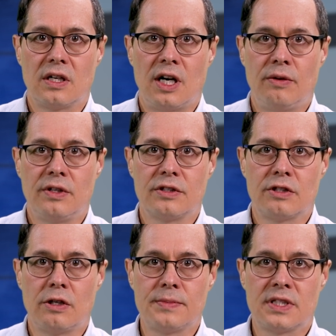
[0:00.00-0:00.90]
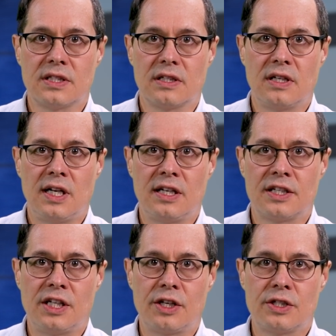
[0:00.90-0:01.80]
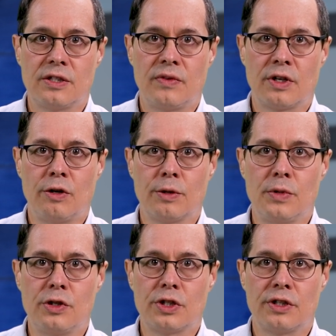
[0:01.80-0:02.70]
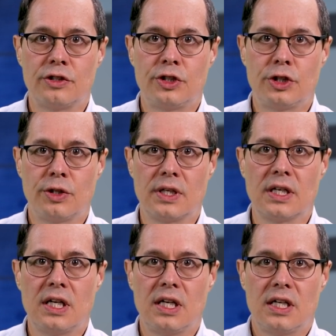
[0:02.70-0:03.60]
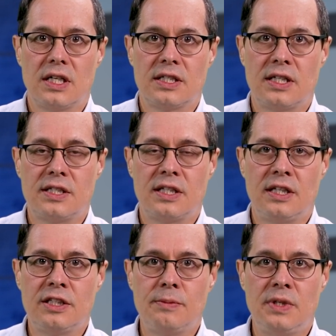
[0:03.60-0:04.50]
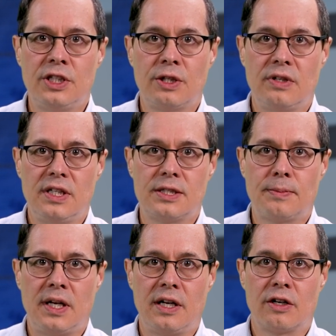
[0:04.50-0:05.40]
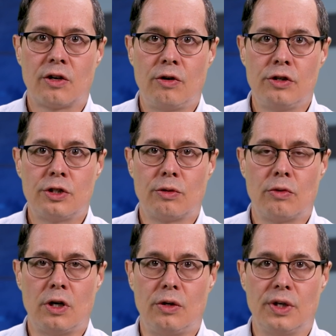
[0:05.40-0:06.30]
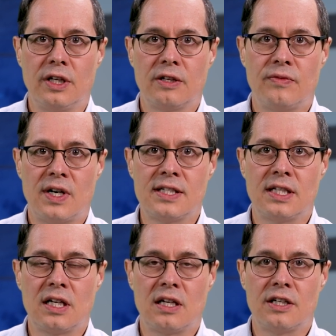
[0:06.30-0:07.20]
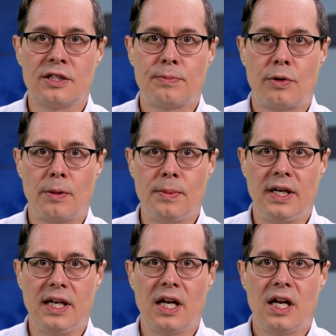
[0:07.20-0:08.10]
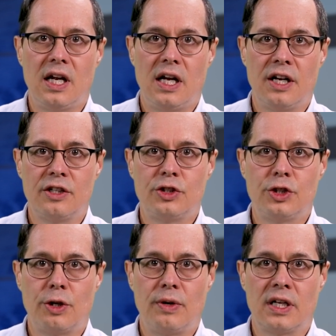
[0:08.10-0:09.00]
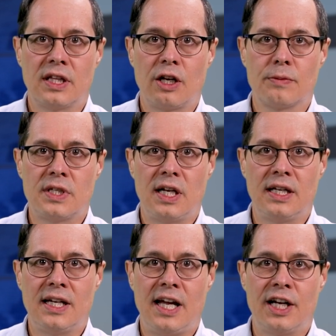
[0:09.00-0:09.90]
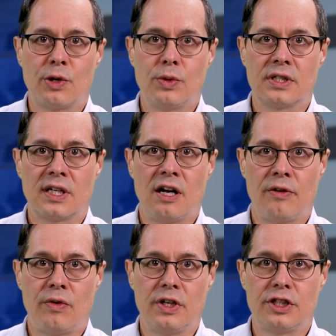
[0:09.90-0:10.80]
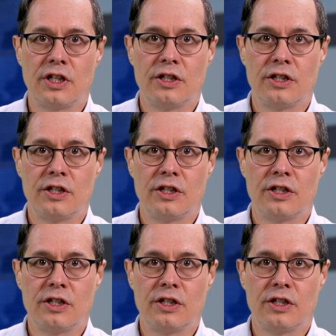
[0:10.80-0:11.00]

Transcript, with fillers: Carolyn Thompson, an executive at Old Mutual Insure, says intermediaries play a crucial role in advising clients properly and ensuring they obtain adequate coverage